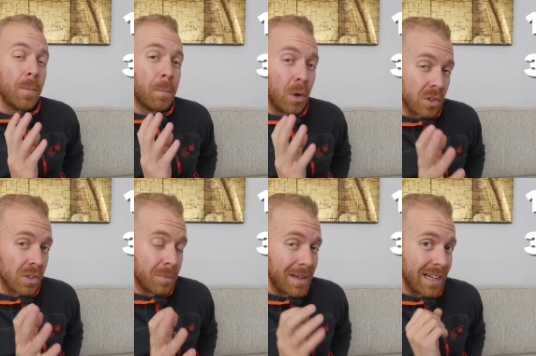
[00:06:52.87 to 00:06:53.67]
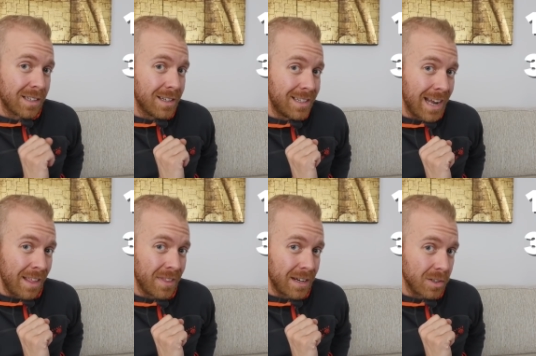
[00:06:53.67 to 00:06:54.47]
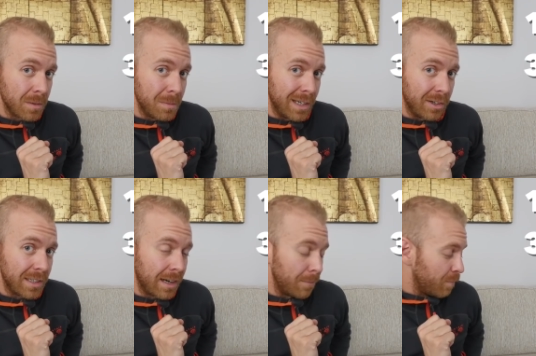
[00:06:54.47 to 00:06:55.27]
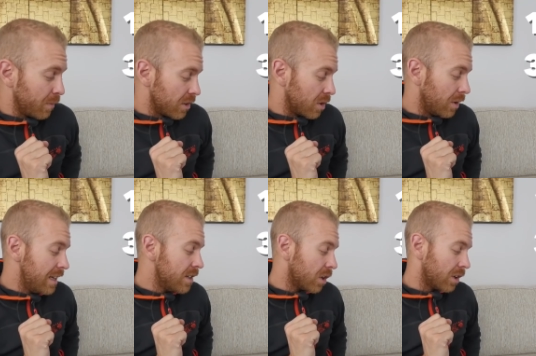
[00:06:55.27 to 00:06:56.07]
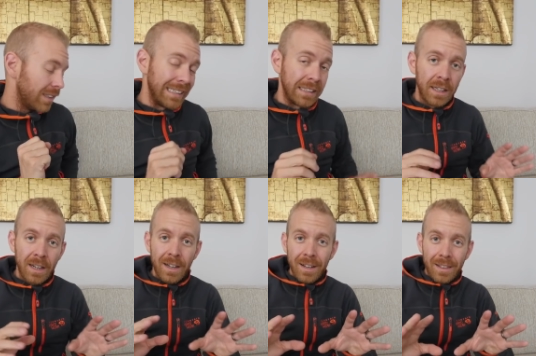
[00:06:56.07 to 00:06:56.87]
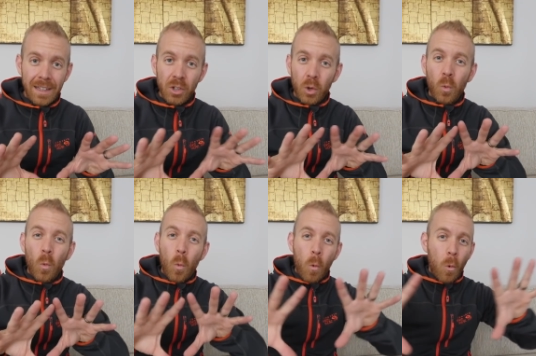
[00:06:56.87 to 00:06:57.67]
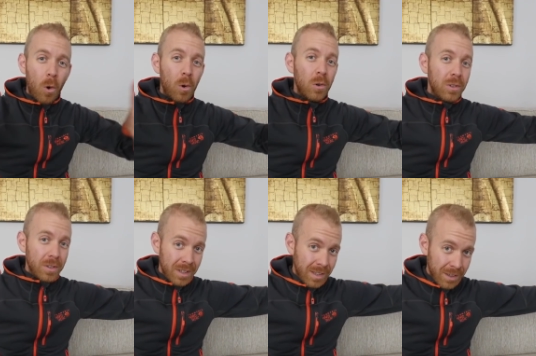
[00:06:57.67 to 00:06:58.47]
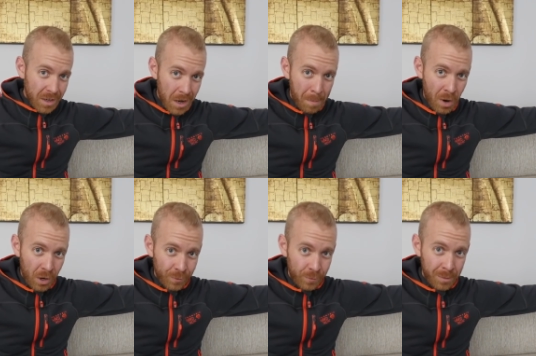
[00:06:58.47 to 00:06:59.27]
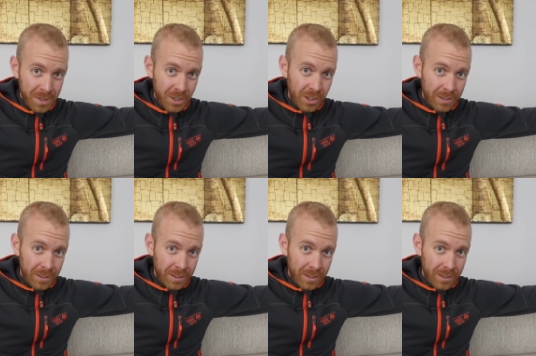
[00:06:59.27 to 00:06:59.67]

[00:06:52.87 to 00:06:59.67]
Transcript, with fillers: personal best ten thousand meter time. So these are like, these are worlds apart from each